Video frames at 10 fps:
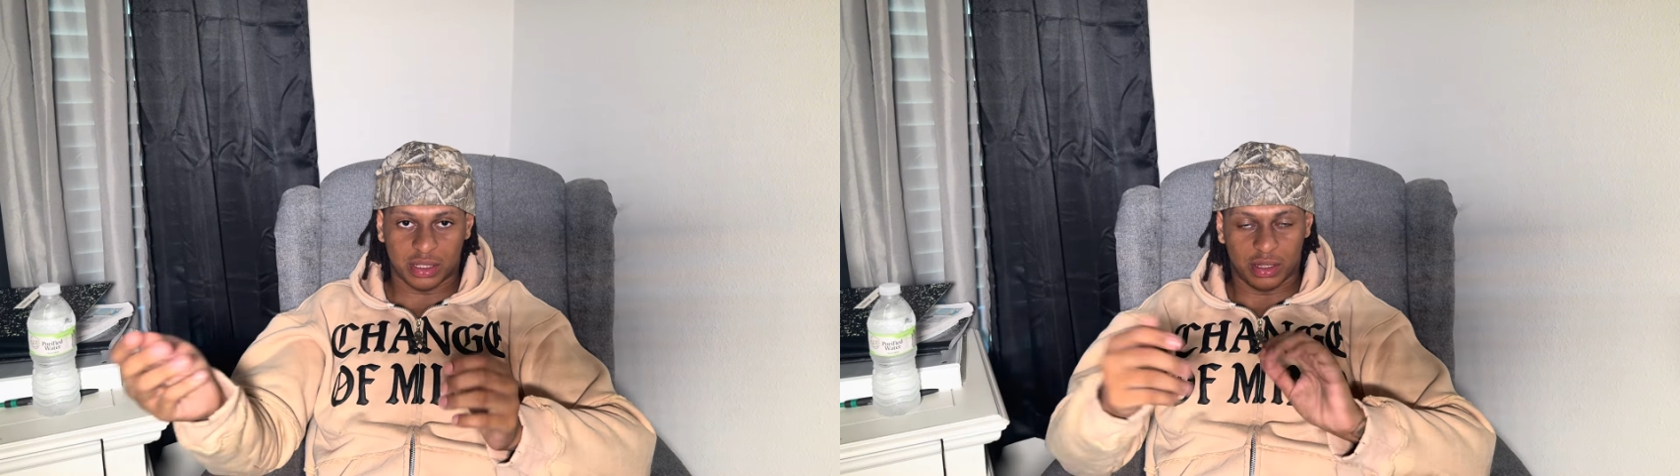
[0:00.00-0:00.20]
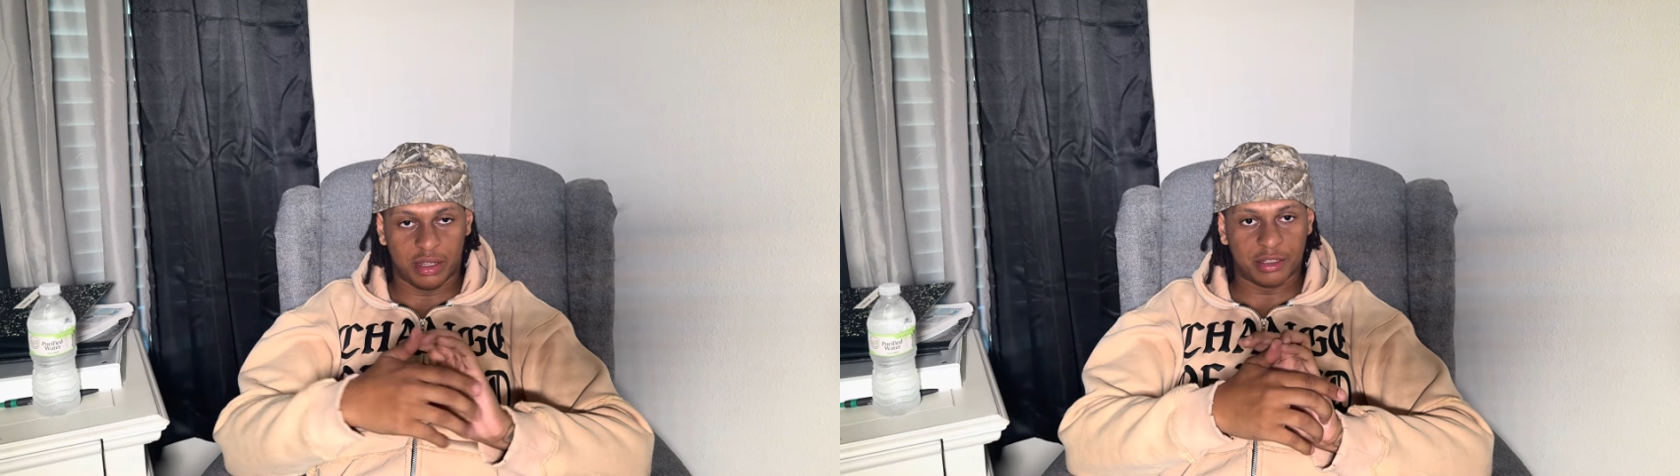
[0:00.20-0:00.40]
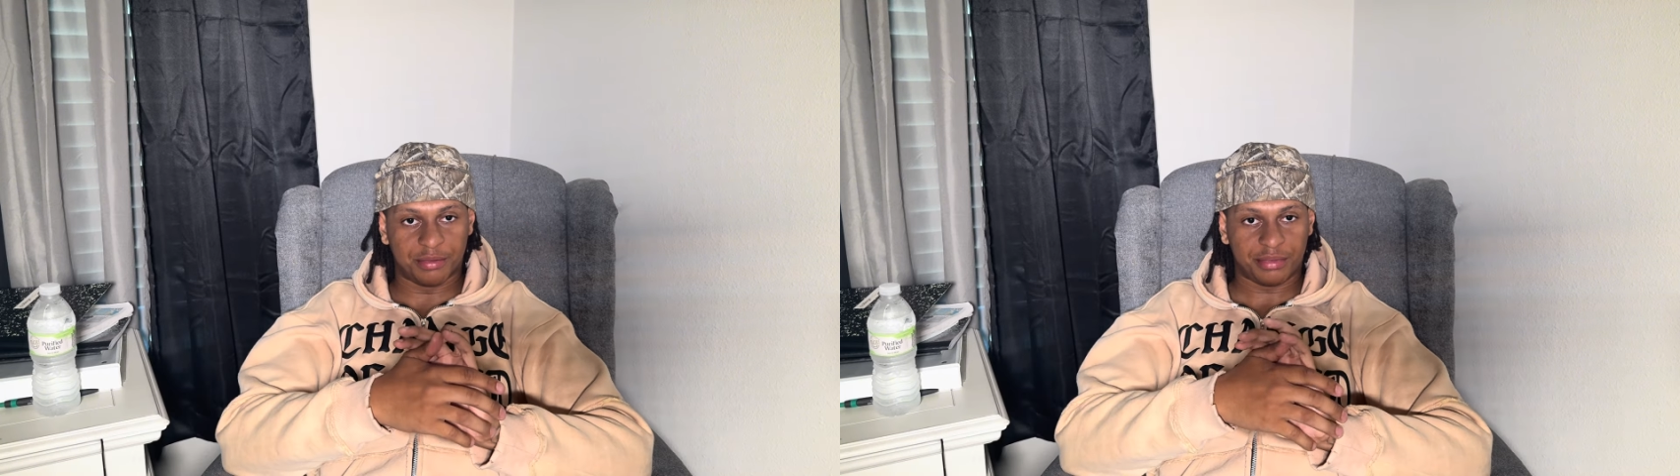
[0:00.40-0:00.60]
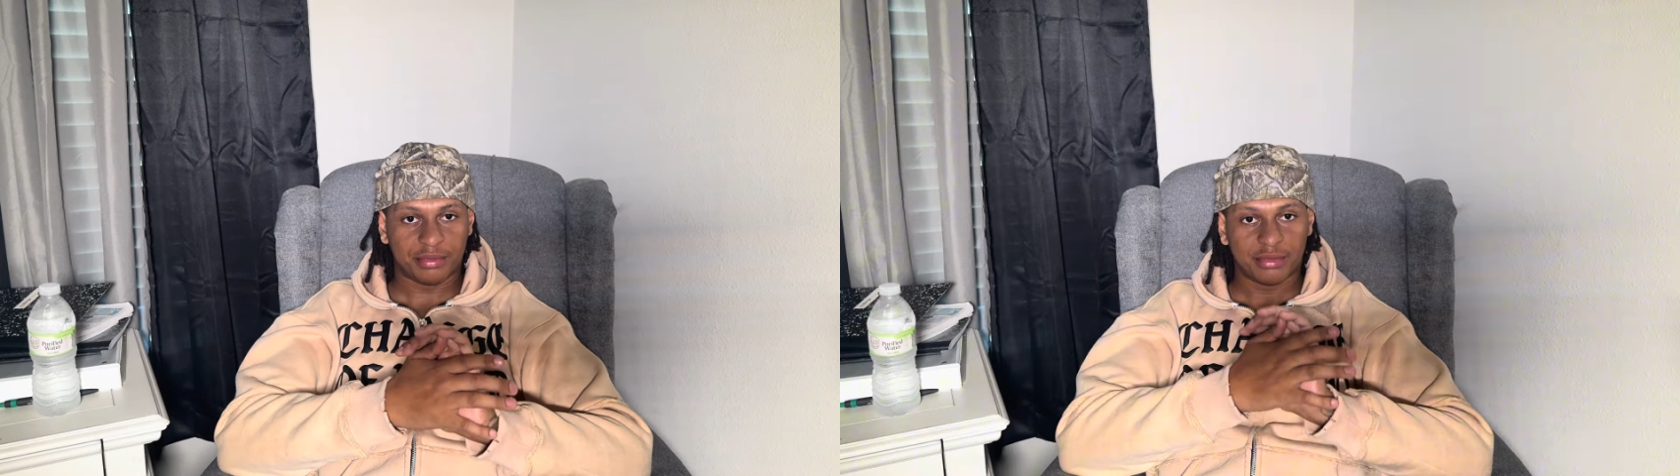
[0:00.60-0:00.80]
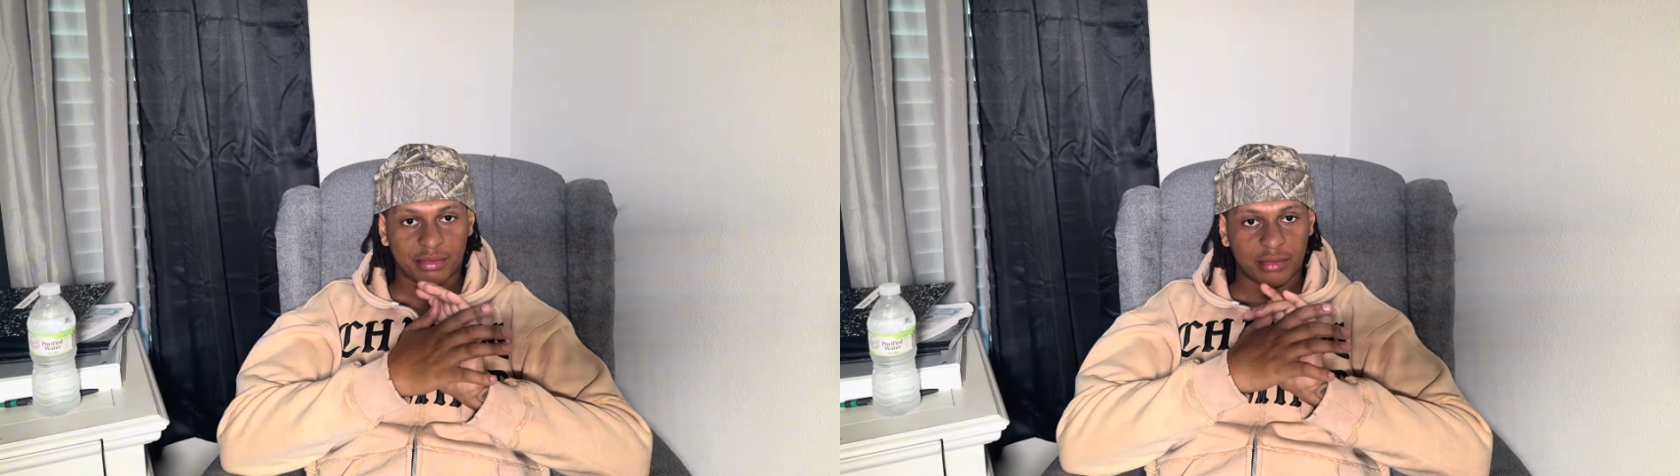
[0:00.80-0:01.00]

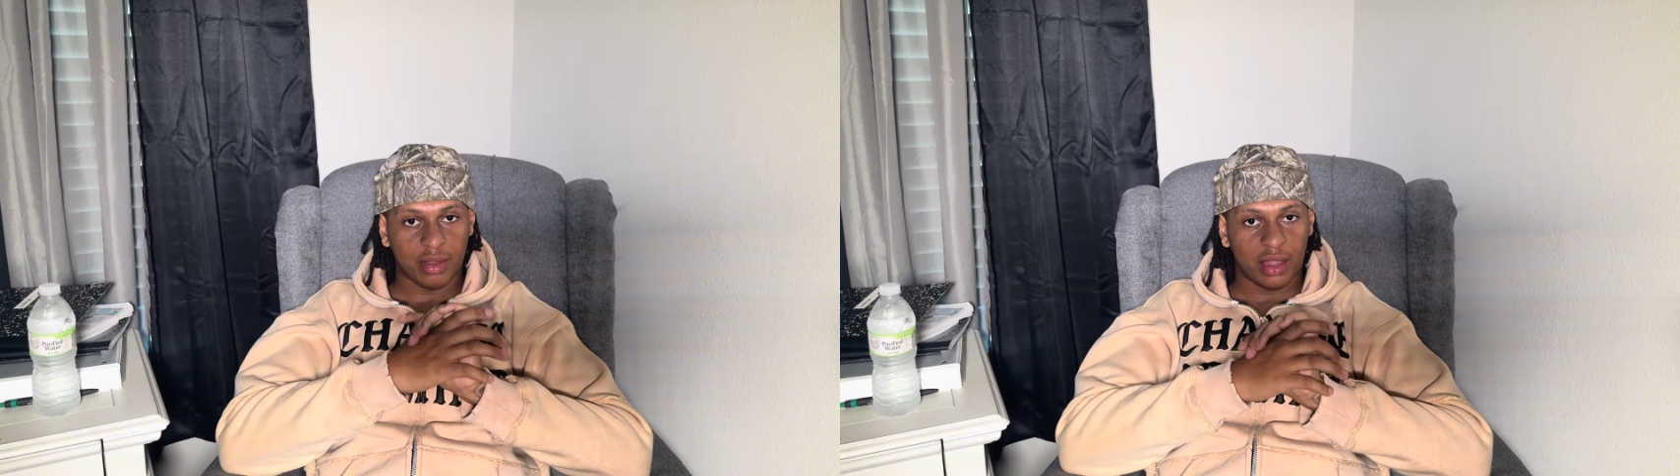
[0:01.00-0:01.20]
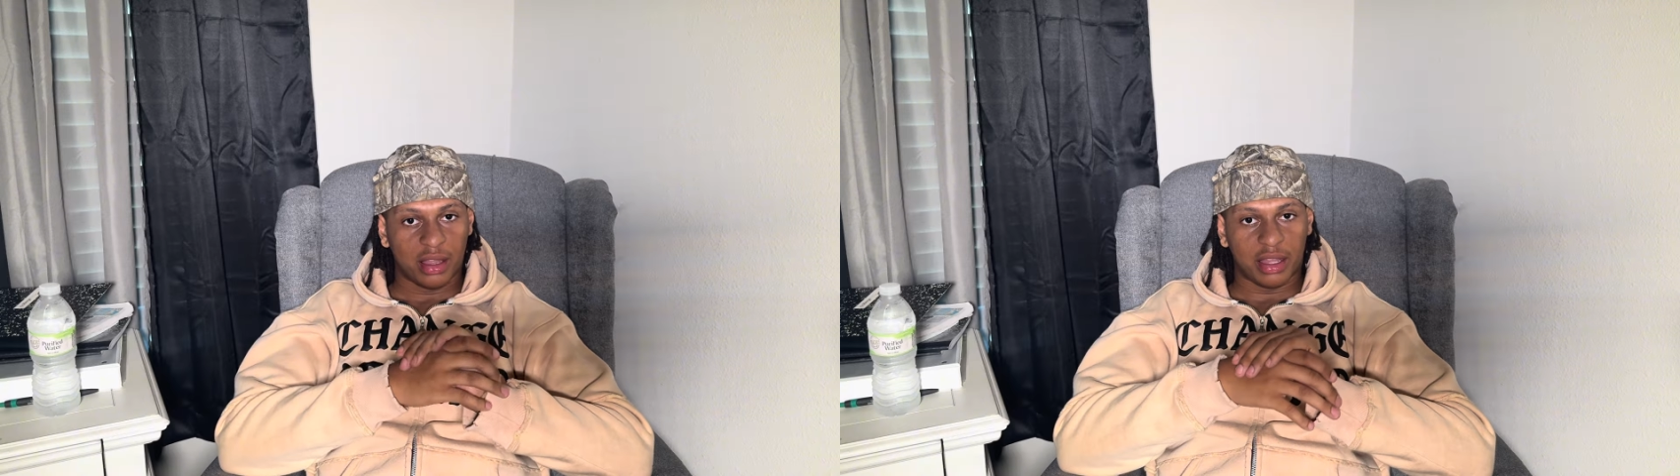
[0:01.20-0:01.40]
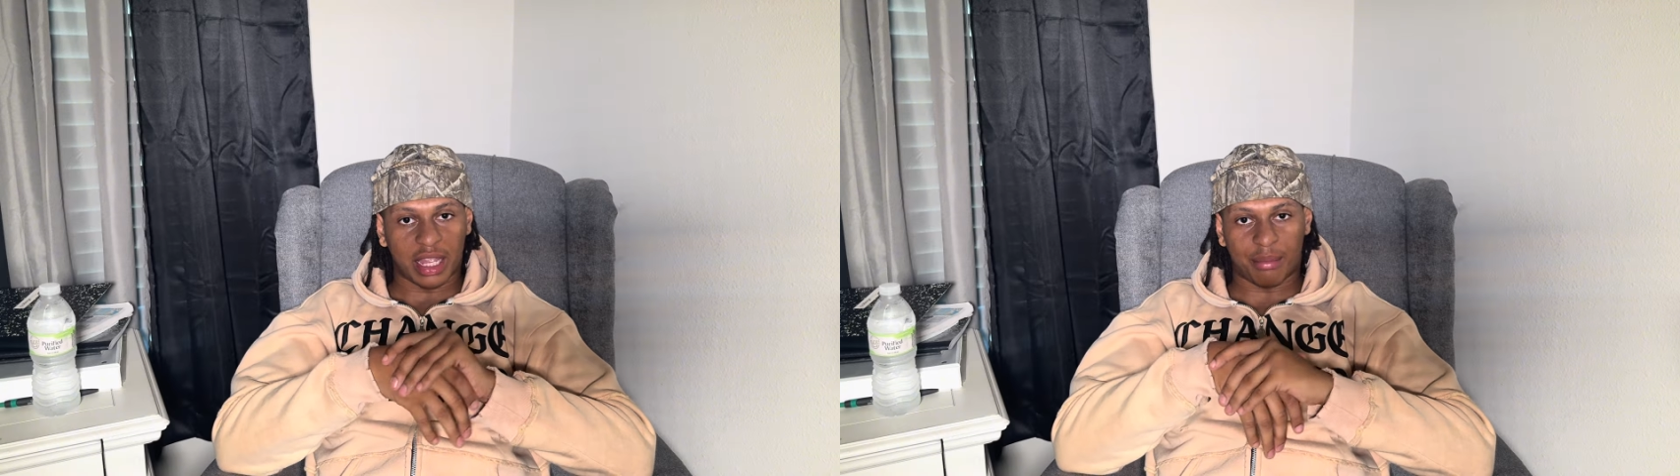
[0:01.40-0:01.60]
I